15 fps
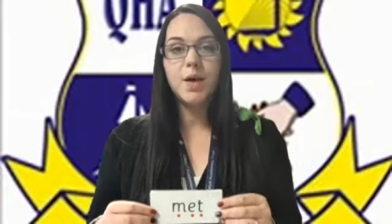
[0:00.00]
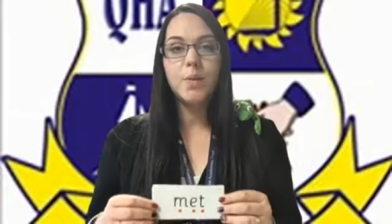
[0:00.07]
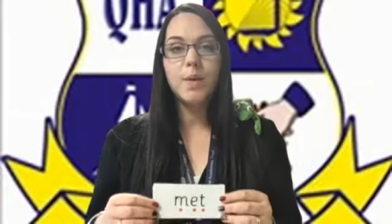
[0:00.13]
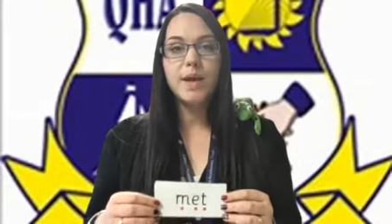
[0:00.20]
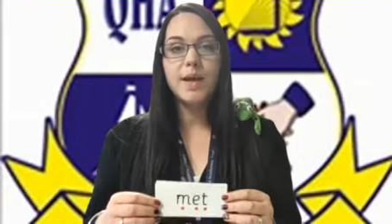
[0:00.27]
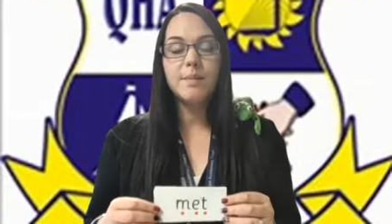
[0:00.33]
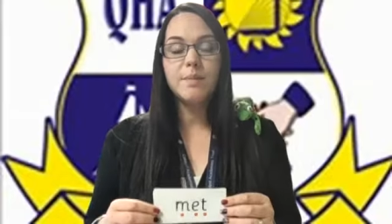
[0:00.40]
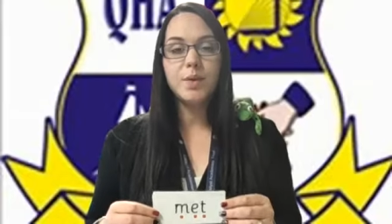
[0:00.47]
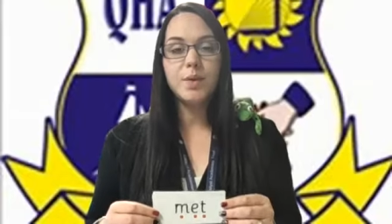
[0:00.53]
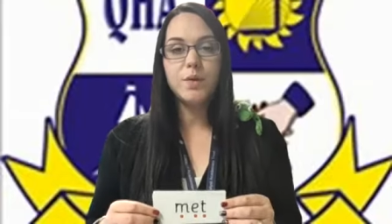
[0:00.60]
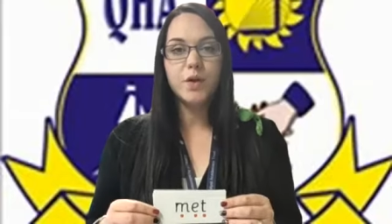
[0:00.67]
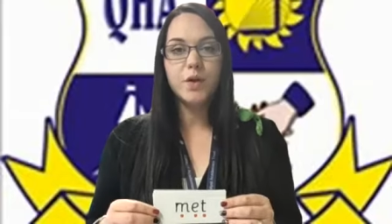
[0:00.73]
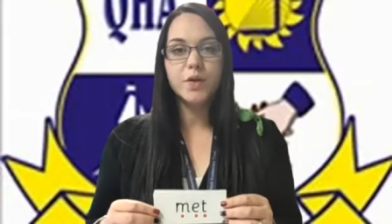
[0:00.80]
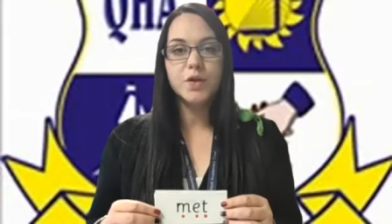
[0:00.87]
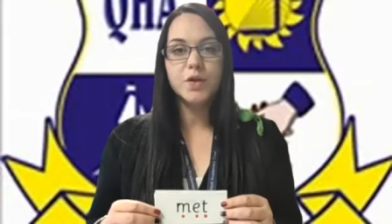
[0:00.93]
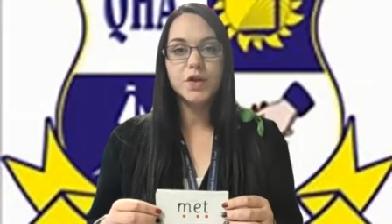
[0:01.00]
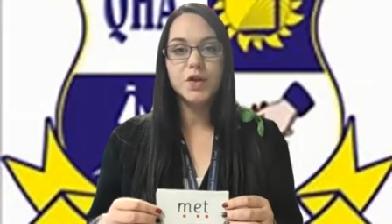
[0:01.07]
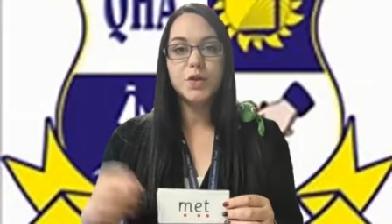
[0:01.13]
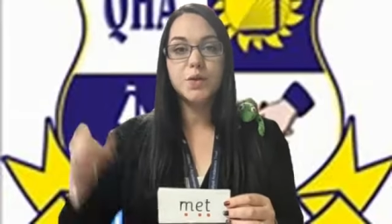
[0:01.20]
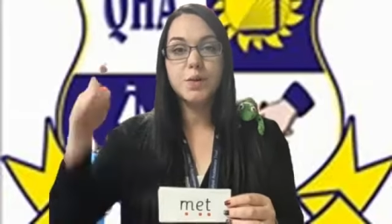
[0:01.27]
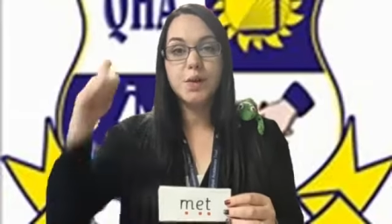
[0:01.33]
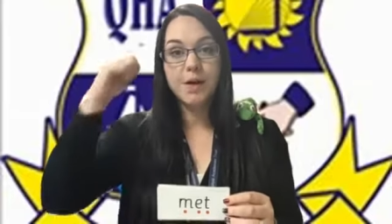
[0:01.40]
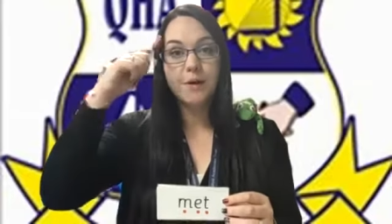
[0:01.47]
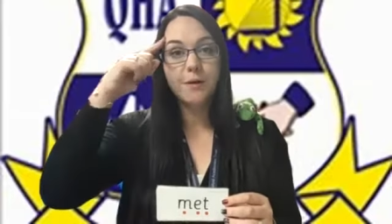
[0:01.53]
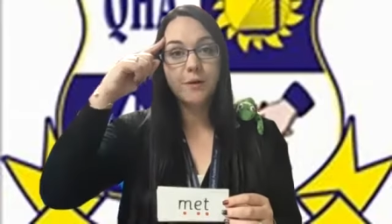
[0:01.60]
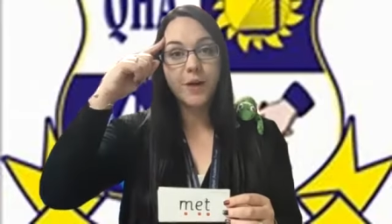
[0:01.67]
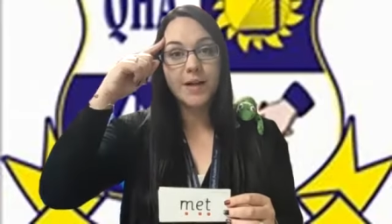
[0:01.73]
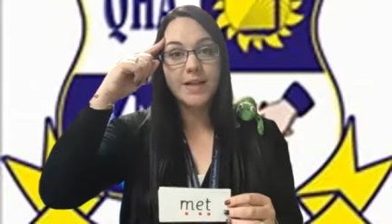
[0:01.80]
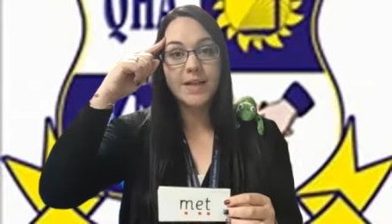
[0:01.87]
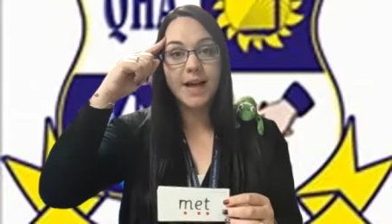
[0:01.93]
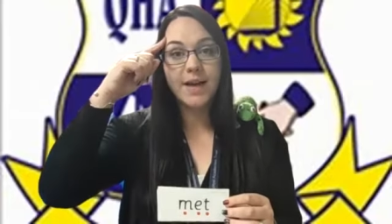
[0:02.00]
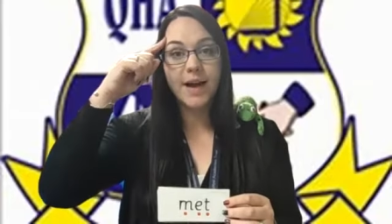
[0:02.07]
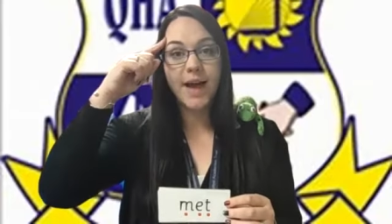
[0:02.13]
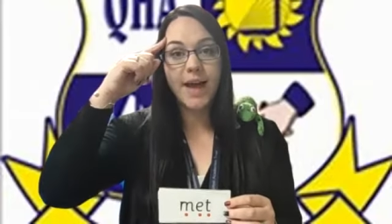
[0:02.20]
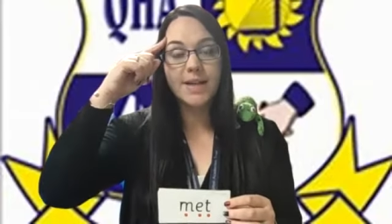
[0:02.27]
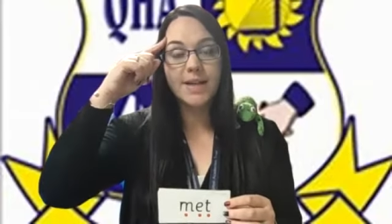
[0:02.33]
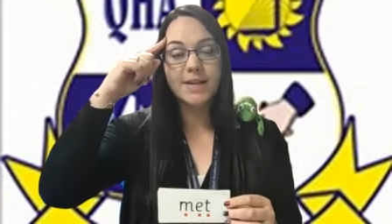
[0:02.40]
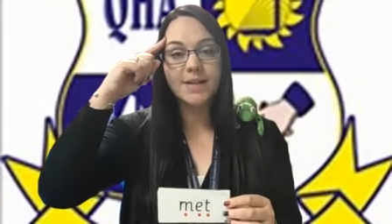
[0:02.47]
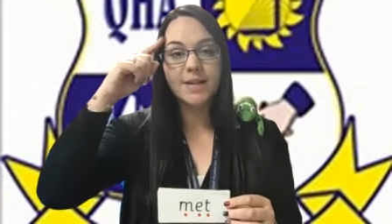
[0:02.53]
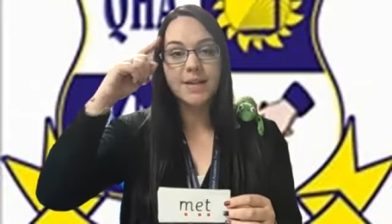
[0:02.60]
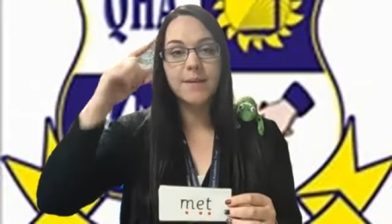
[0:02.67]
we can move on to Fred in our head.